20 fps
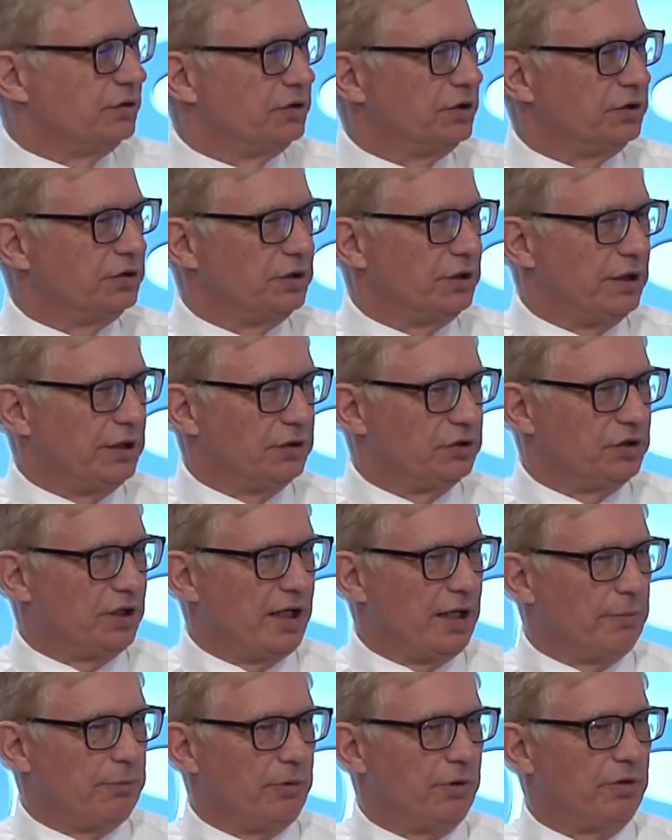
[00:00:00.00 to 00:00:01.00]
as an
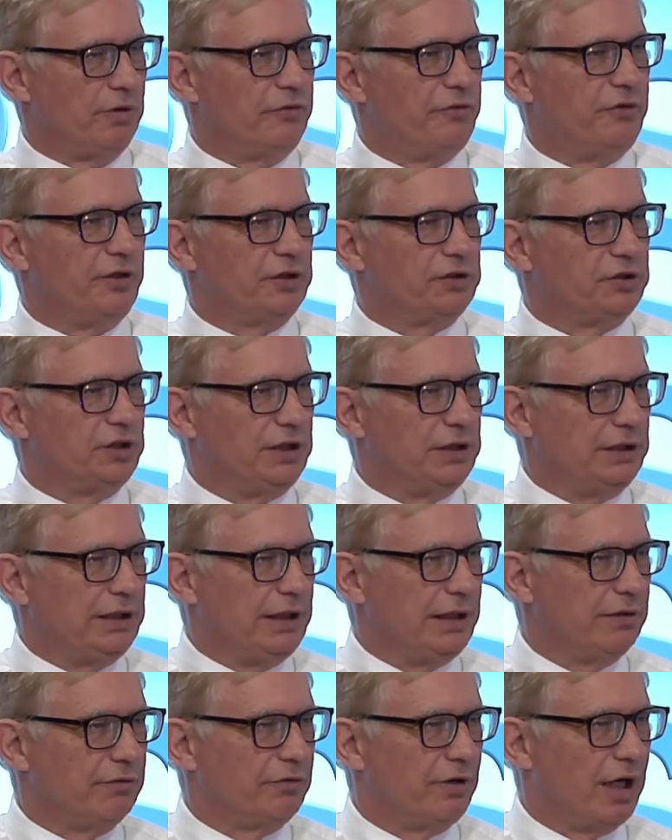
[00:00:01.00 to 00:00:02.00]
example, fixing
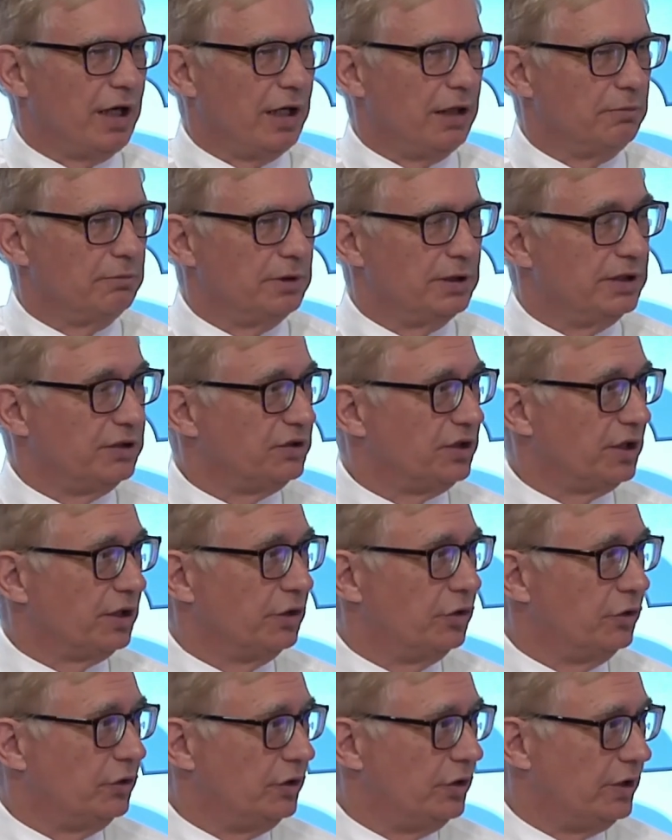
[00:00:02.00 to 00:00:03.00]
the environment is a
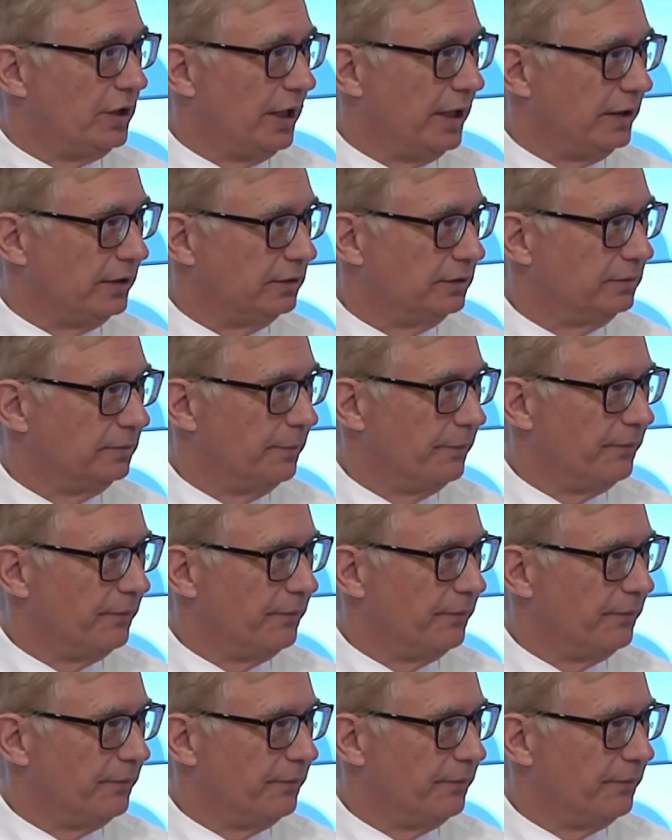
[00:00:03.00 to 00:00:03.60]
good thing.